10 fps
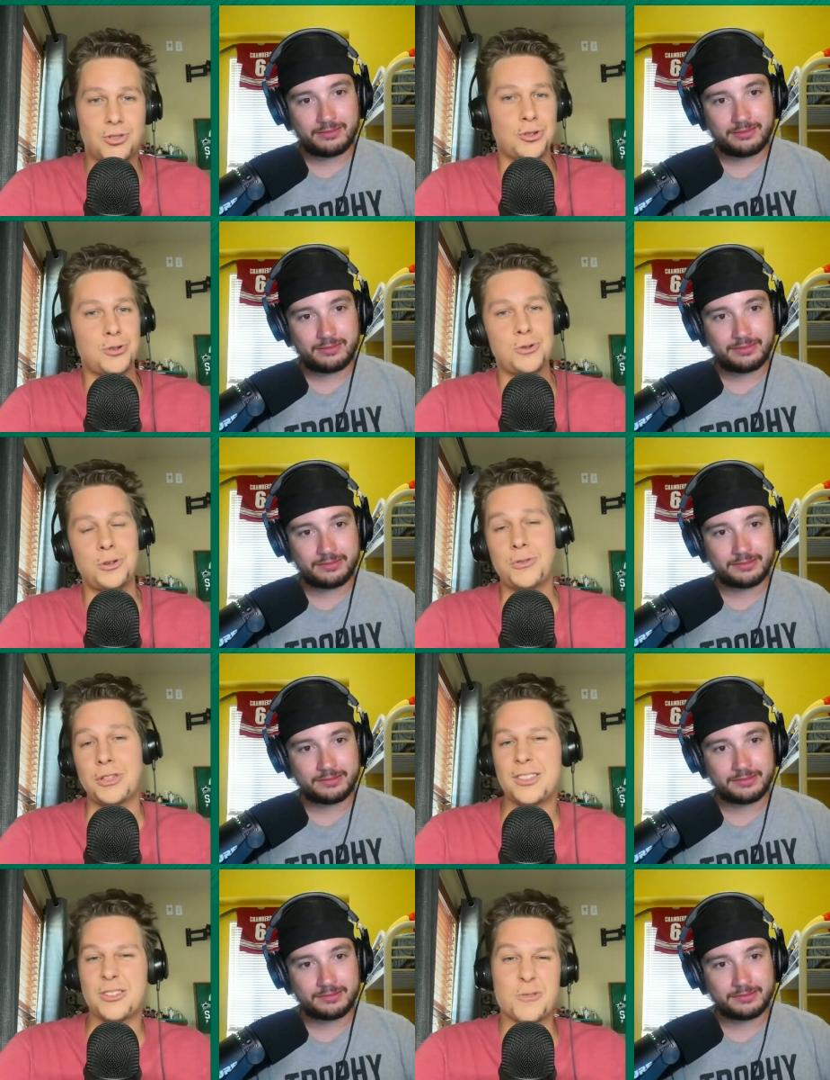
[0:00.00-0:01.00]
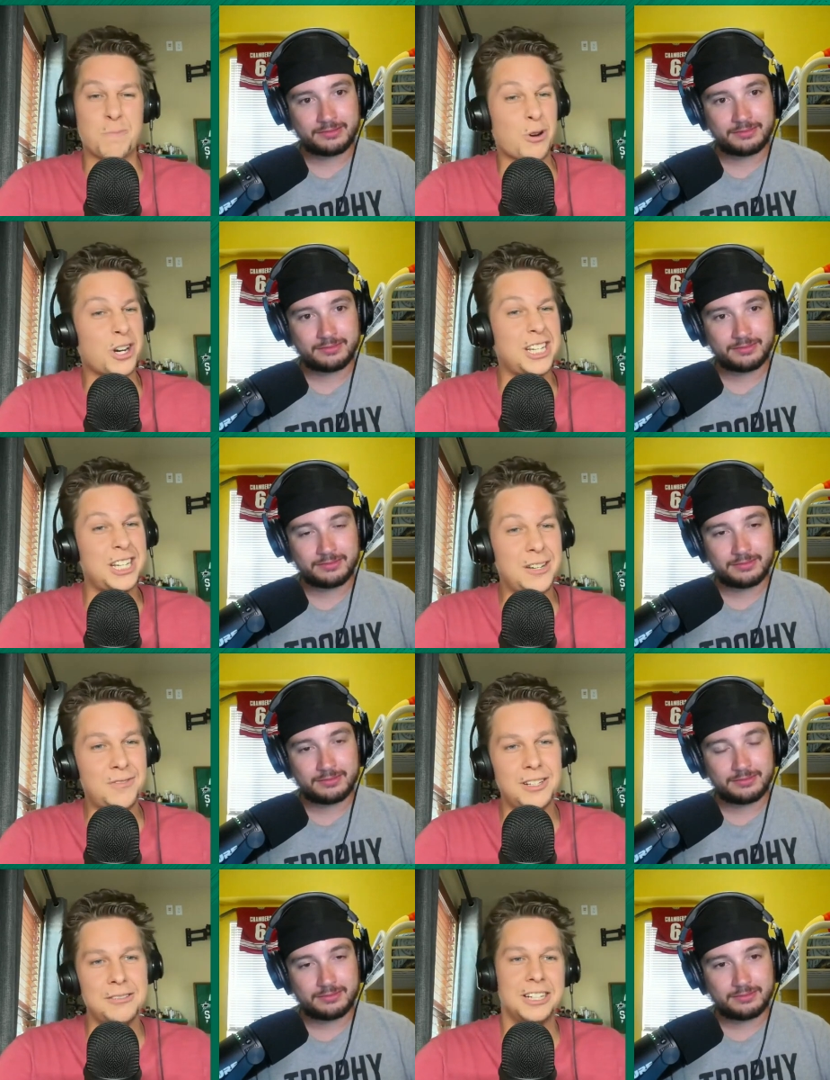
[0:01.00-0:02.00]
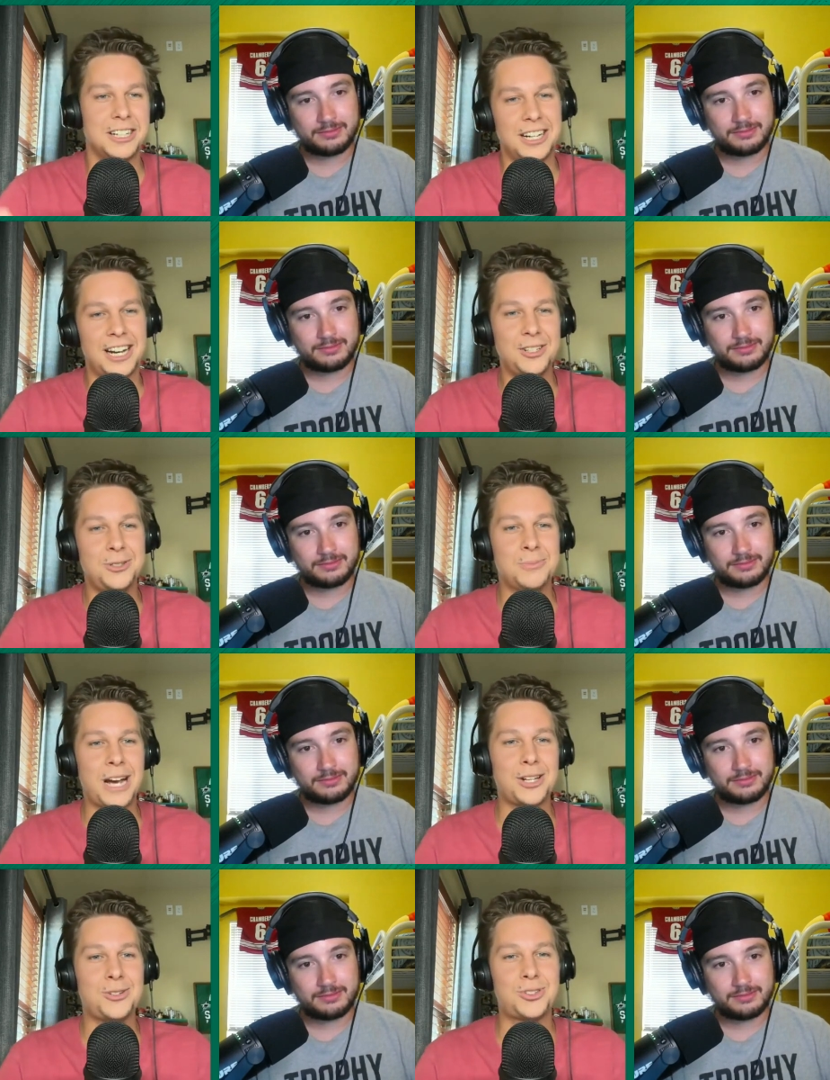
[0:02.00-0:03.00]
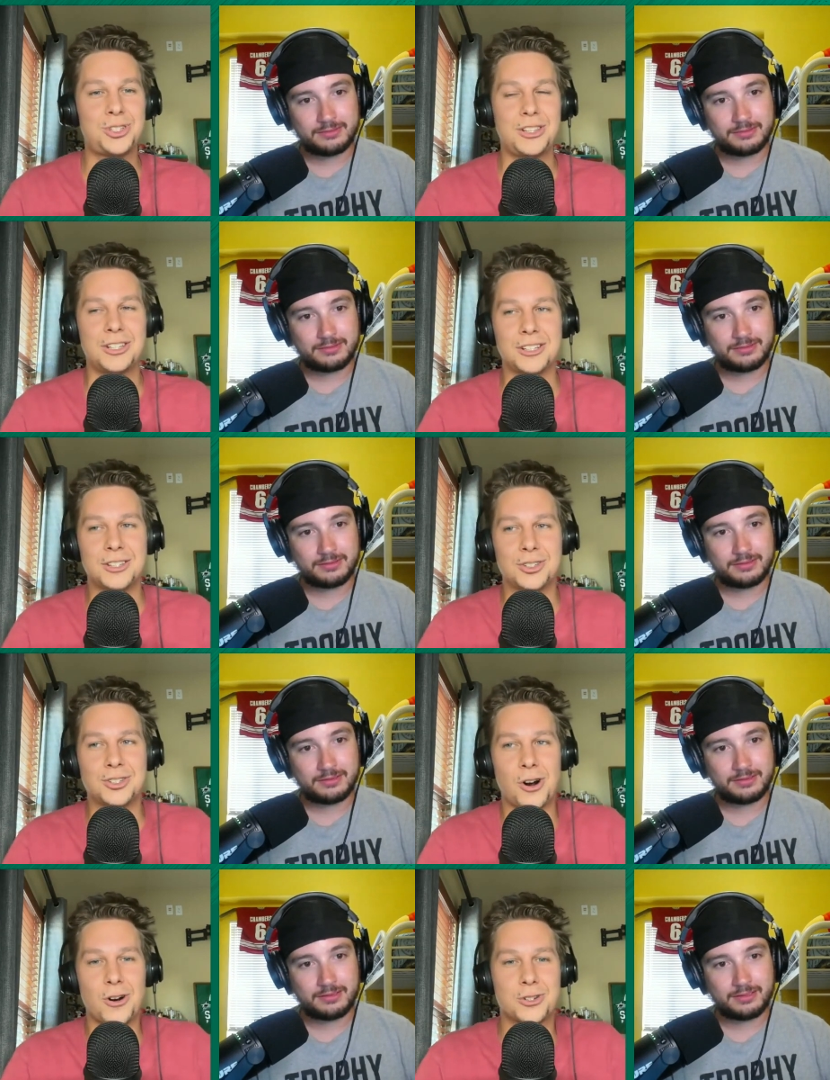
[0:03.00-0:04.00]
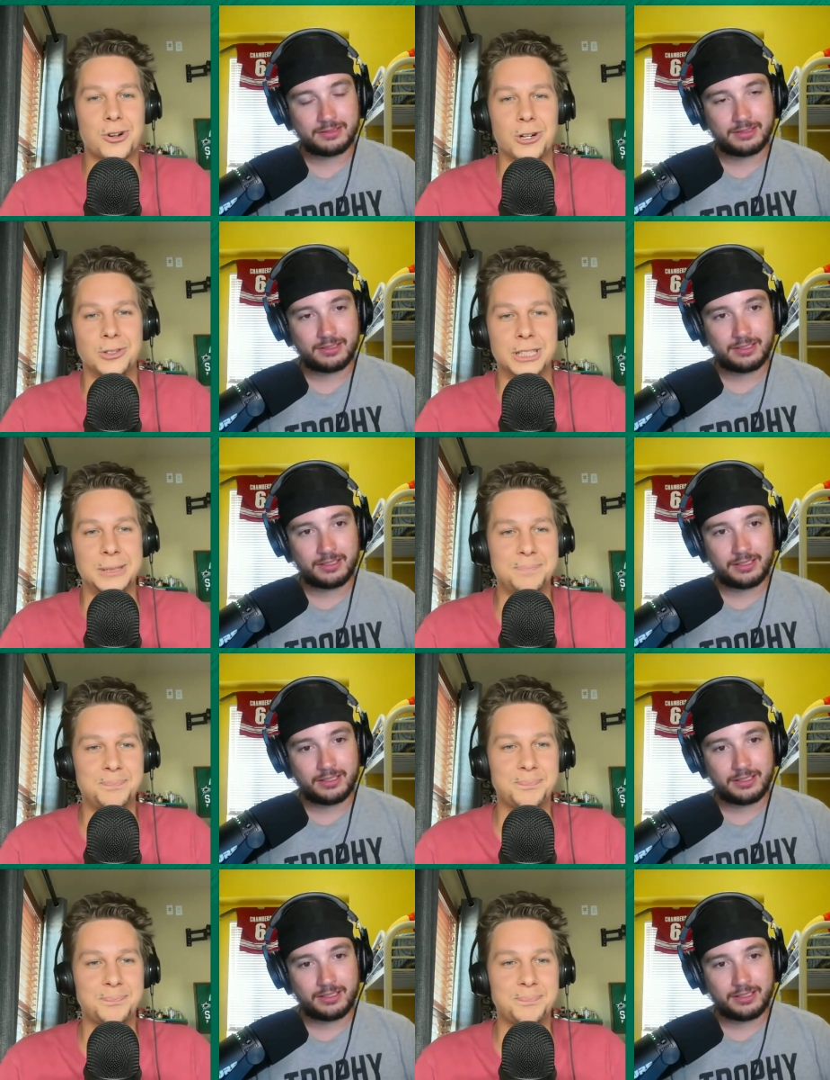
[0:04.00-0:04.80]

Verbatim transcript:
Speaker 1: Do you think they're pretty even? How do you how do you see the the Stars currently?